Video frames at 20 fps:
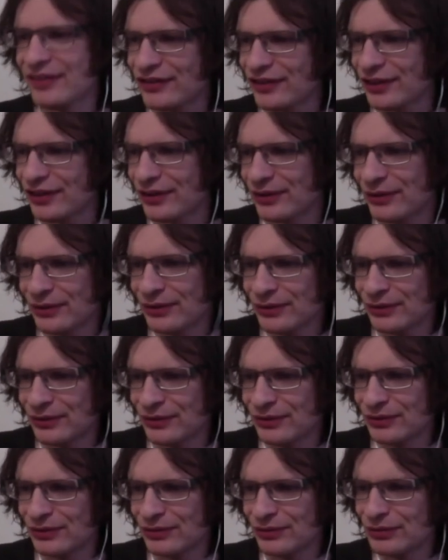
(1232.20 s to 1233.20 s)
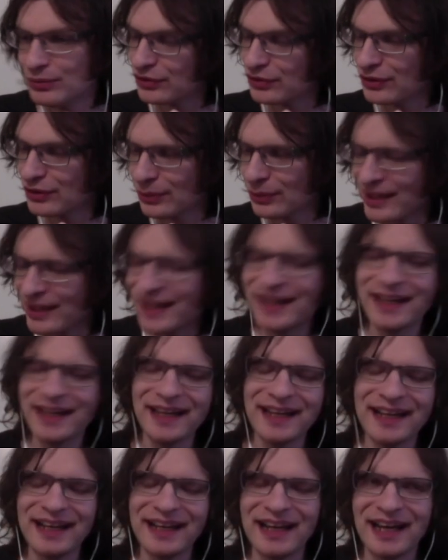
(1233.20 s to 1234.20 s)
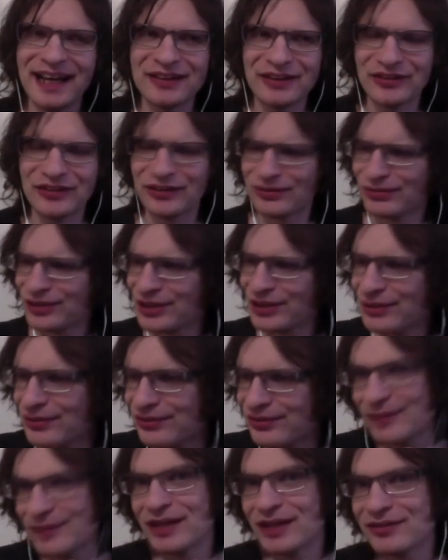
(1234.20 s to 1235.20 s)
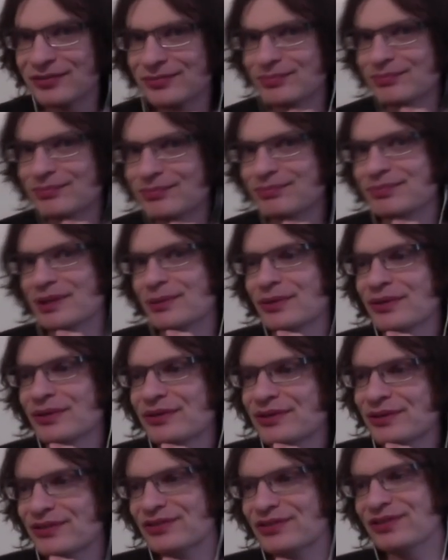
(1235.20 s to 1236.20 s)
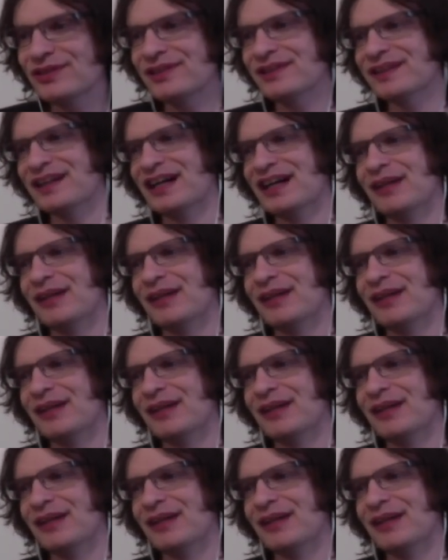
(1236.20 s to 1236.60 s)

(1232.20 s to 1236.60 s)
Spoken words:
so it's cool. Had lots of really good feedback from people who used it.